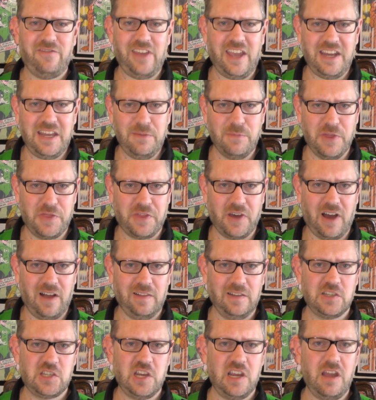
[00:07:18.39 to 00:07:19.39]
any
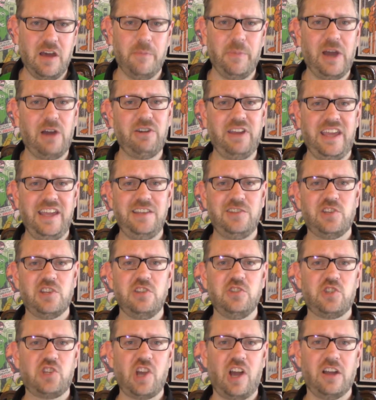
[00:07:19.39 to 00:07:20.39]
mythology about
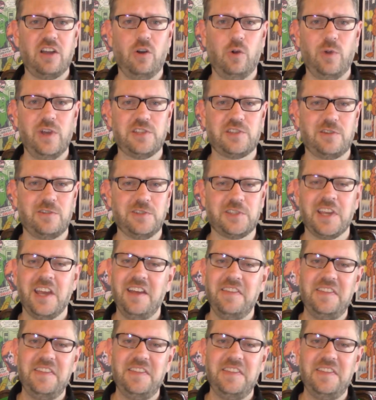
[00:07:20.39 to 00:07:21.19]
ancient jungle wizards.